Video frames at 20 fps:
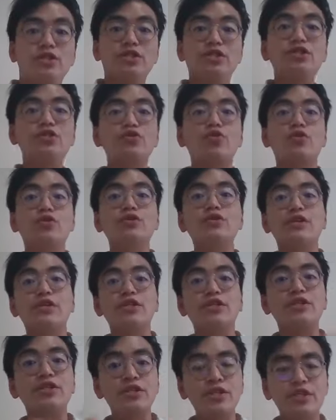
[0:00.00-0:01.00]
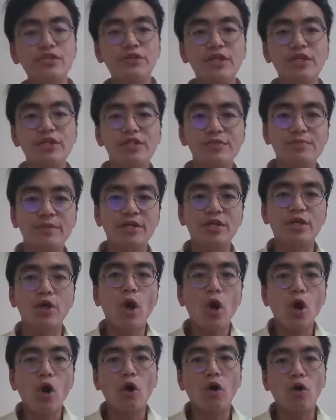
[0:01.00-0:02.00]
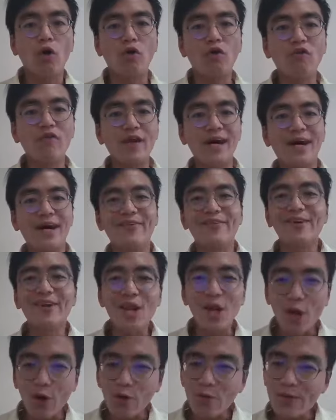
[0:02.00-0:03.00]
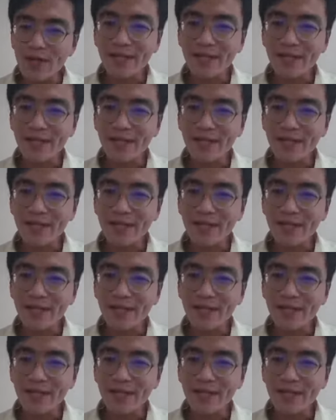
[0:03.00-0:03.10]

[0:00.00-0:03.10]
is on the anterior aspect of our lower